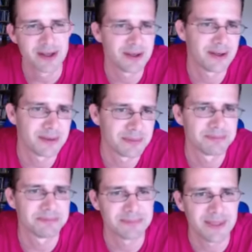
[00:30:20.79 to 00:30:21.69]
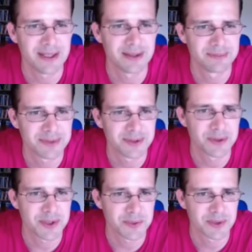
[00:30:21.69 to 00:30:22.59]
Um, yeah, so
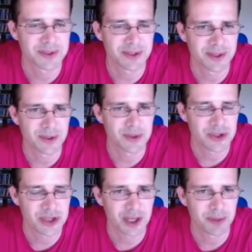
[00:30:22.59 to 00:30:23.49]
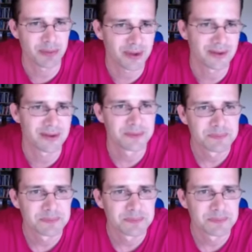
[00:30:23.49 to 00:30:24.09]
he was in a good shape, and